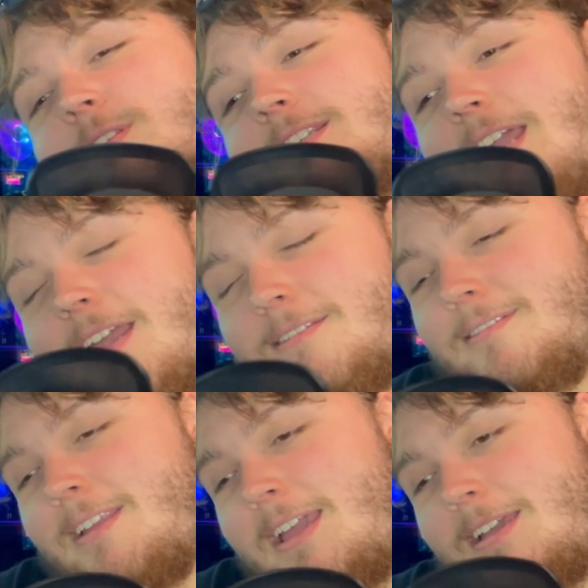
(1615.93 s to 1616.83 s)

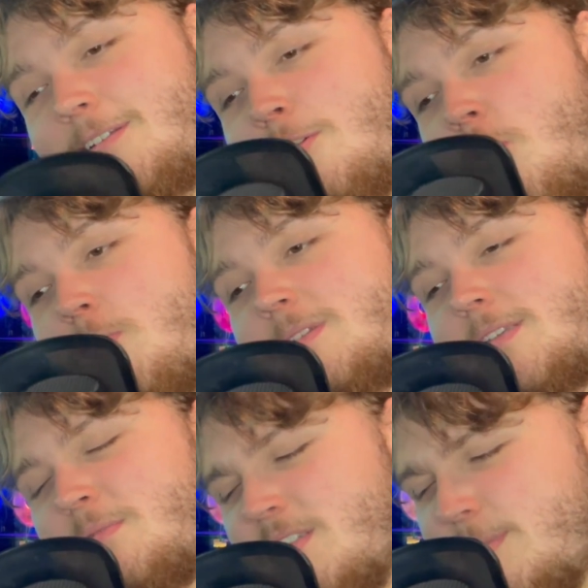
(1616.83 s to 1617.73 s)
Stanton and Coleman,
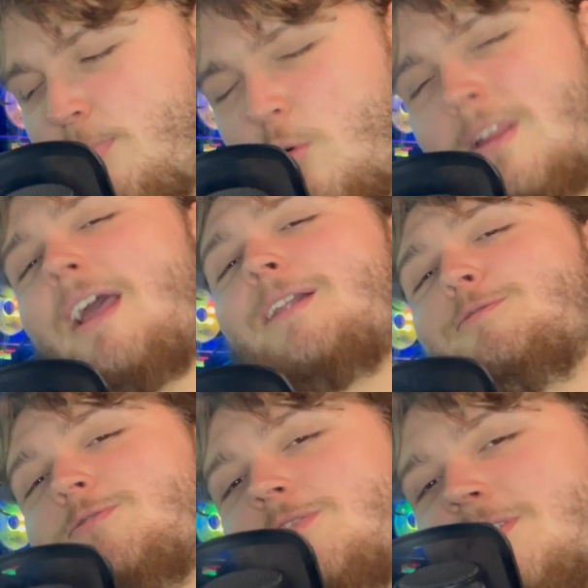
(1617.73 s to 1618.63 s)
some of the supporting
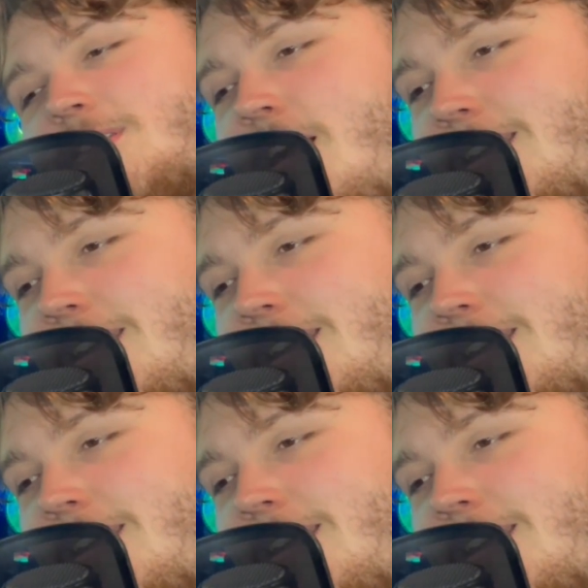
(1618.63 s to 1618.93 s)
actors are just not